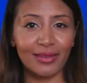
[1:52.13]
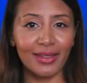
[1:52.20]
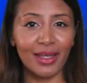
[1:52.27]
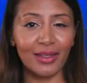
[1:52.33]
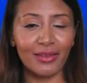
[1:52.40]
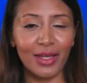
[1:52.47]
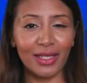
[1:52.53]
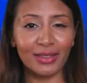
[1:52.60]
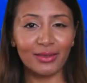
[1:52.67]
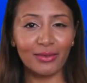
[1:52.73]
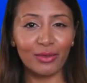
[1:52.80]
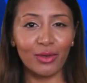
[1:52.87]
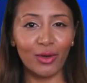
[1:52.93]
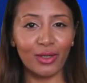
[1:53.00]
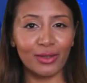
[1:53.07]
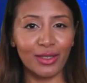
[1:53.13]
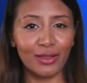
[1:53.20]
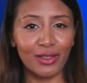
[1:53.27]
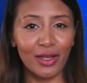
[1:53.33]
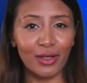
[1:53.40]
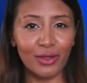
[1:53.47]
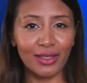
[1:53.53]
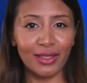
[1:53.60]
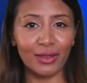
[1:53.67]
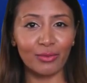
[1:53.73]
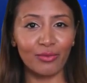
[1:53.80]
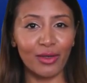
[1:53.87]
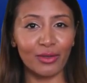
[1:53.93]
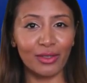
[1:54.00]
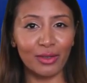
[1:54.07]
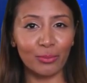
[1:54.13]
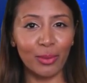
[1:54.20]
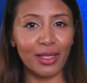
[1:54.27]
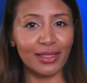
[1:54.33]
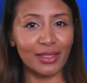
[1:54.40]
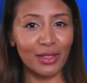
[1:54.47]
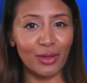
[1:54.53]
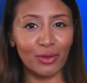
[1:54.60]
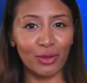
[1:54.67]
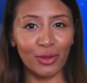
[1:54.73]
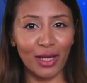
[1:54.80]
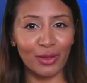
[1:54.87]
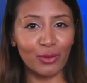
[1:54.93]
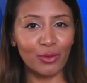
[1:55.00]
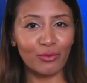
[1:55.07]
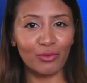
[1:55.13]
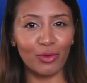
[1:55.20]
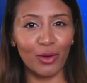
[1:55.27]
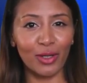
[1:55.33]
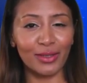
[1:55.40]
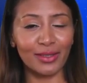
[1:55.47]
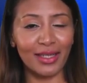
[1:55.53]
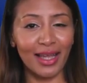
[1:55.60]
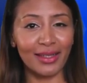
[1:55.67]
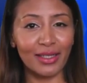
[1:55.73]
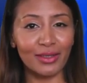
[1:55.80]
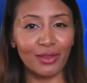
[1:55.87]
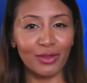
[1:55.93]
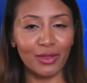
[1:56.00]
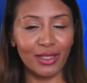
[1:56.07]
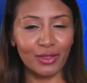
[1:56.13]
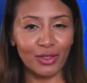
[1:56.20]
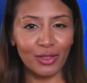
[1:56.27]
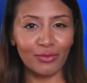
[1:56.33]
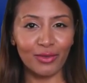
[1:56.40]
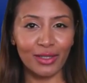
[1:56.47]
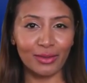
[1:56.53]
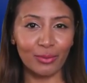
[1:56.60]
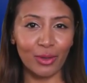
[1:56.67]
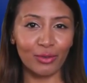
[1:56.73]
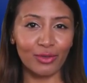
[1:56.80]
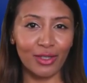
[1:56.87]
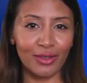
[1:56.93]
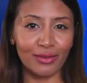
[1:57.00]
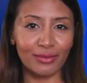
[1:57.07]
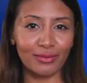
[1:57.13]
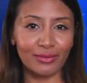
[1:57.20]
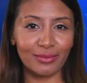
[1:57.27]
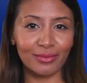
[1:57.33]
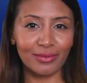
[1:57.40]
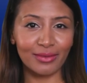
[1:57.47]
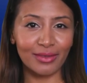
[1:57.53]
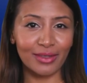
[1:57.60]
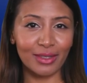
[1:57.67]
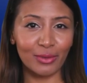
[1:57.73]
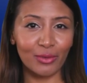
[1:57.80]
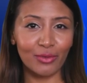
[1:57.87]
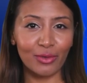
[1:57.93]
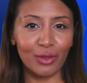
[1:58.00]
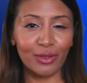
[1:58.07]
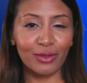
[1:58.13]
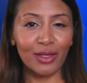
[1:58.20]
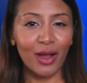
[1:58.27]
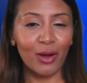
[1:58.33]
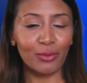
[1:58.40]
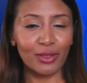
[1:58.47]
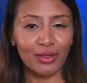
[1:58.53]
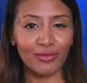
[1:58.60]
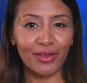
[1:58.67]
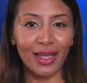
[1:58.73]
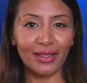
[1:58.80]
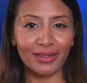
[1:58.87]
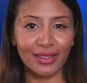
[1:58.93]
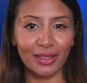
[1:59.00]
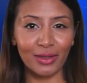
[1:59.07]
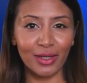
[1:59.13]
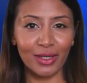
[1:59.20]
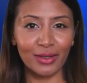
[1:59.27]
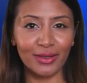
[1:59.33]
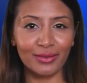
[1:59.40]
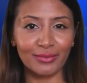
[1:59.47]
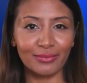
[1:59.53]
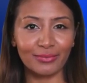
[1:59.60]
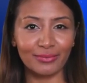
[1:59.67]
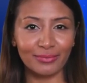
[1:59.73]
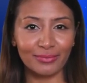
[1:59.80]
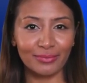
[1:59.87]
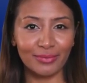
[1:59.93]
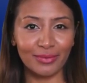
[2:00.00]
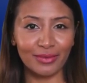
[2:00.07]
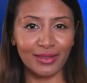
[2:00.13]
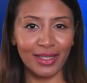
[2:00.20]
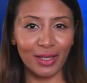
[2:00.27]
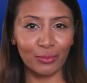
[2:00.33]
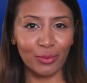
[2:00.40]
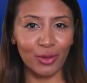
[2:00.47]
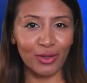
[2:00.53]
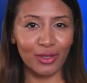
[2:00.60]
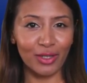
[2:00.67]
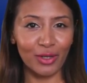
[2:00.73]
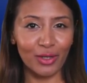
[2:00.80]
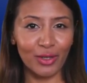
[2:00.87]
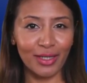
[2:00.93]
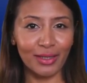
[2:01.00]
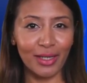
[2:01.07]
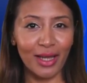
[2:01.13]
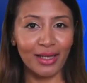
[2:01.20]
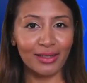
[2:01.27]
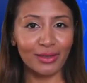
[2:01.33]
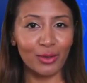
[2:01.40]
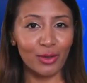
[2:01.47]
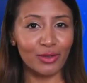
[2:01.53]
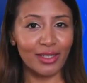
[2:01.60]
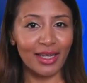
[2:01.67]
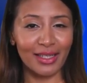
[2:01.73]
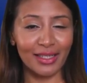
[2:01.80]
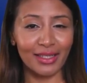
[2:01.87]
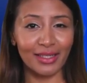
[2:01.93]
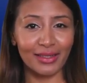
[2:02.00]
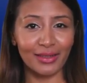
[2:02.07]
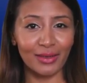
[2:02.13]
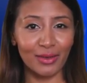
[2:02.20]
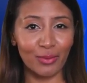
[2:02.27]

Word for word: The effects of noise on hearing can vary depending on the level of noise and the duration of exposure. Some of the most common effects include temporary hearing loss or tinnitus,